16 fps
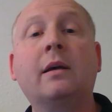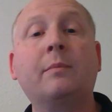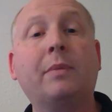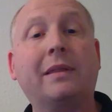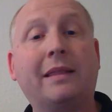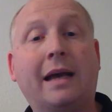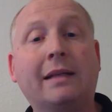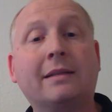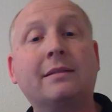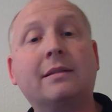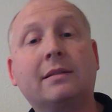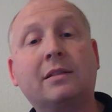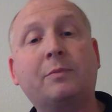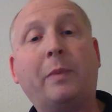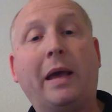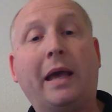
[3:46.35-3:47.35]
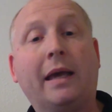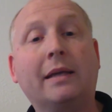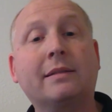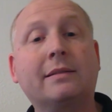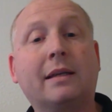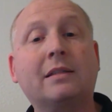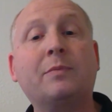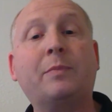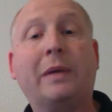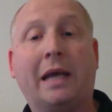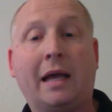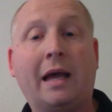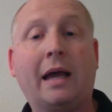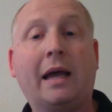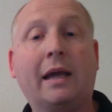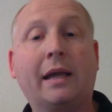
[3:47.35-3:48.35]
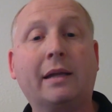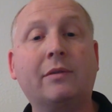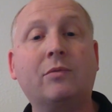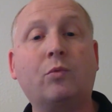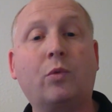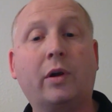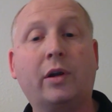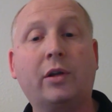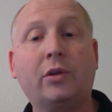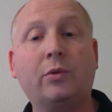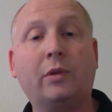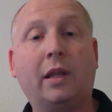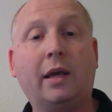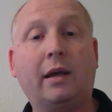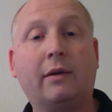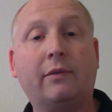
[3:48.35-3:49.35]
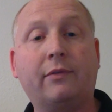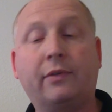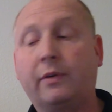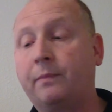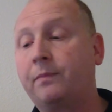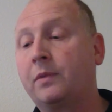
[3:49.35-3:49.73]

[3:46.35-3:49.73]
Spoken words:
but that's the space that's behind where you live.